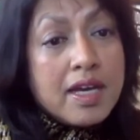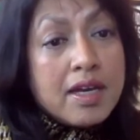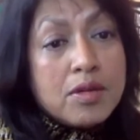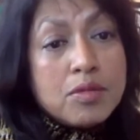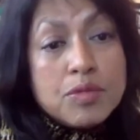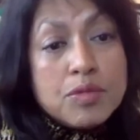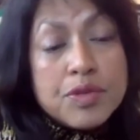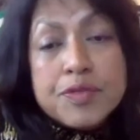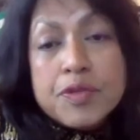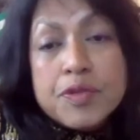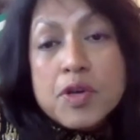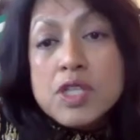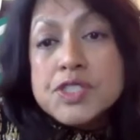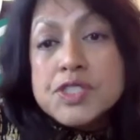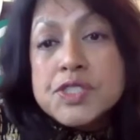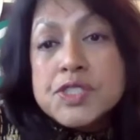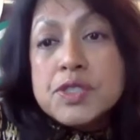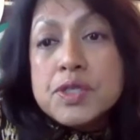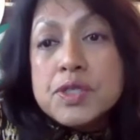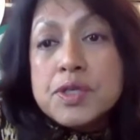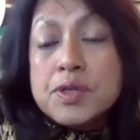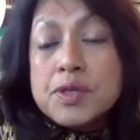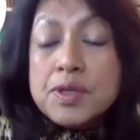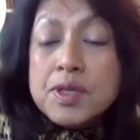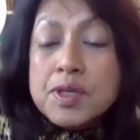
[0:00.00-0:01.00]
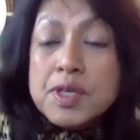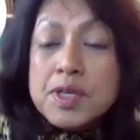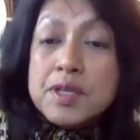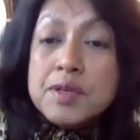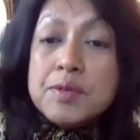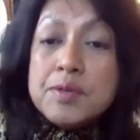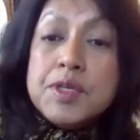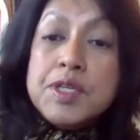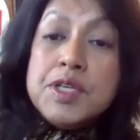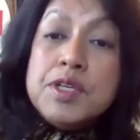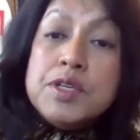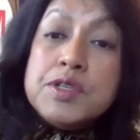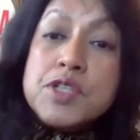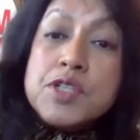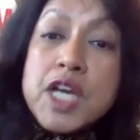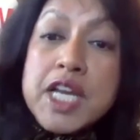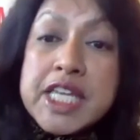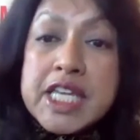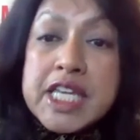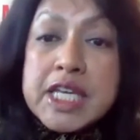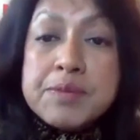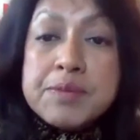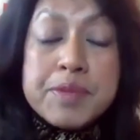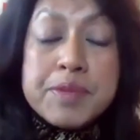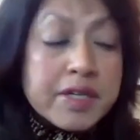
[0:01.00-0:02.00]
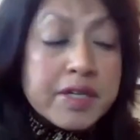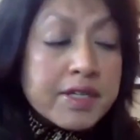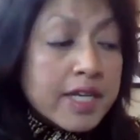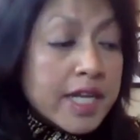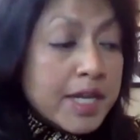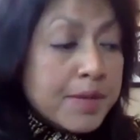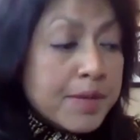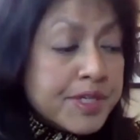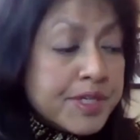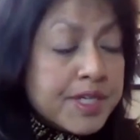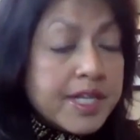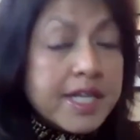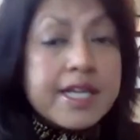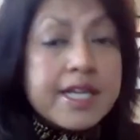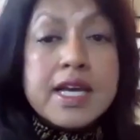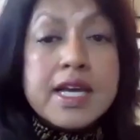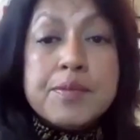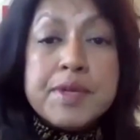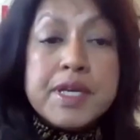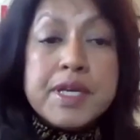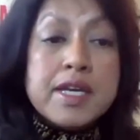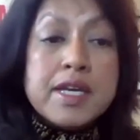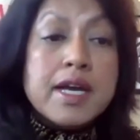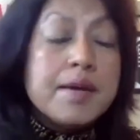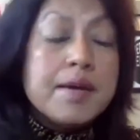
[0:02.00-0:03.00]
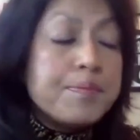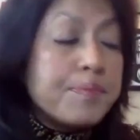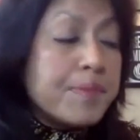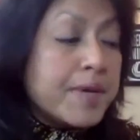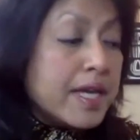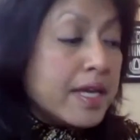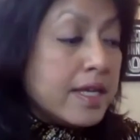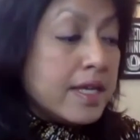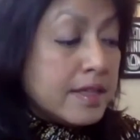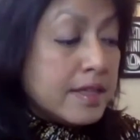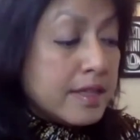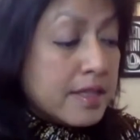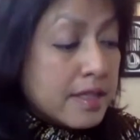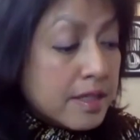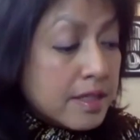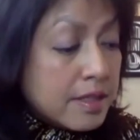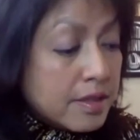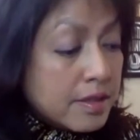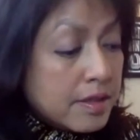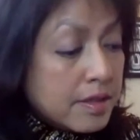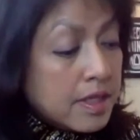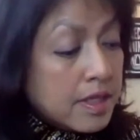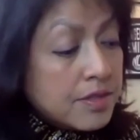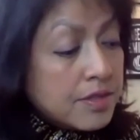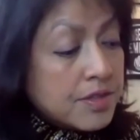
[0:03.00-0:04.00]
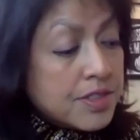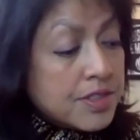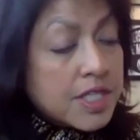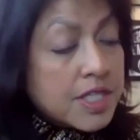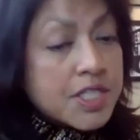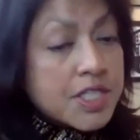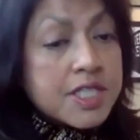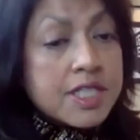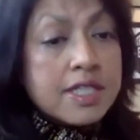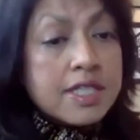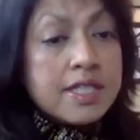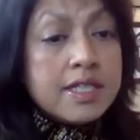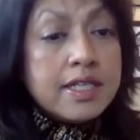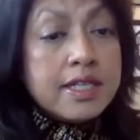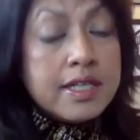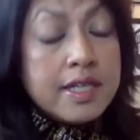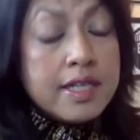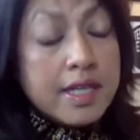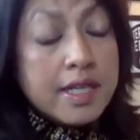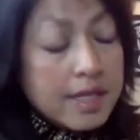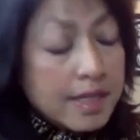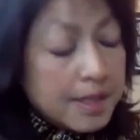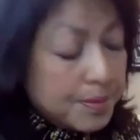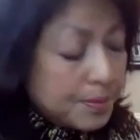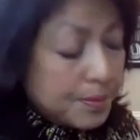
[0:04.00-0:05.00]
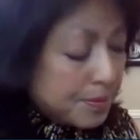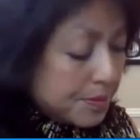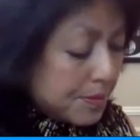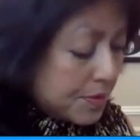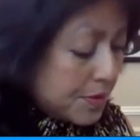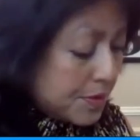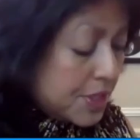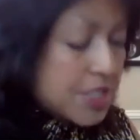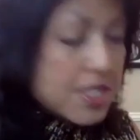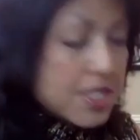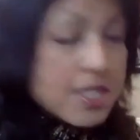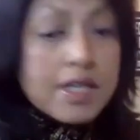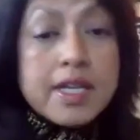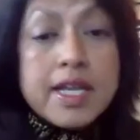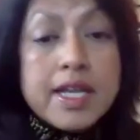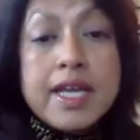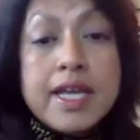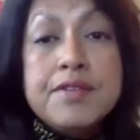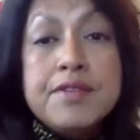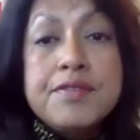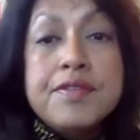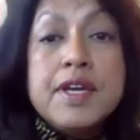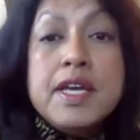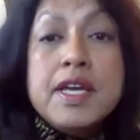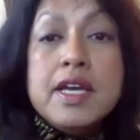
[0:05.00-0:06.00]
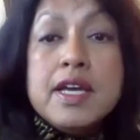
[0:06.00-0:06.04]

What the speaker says: we've also, talking about Labor Day coming up and the introduction Kristen gave,